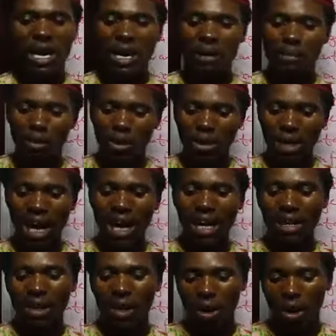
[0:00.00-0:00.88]
A
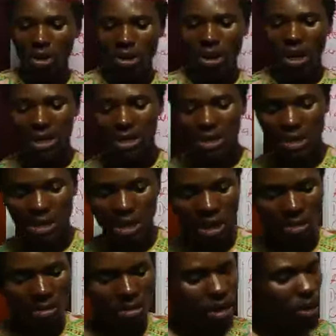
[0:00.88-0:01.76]
moral cultural
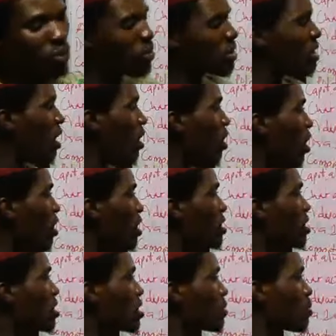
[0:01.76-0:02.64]
system which
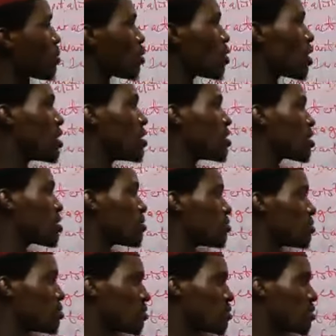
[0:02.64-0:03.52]
encourages
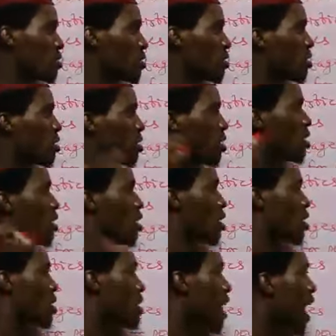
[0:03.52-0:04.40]
pluralism.
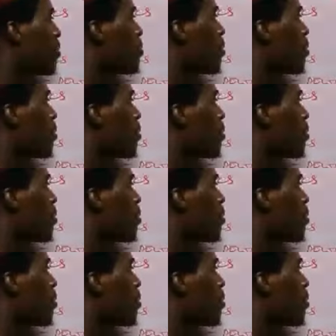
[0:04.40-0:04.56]
That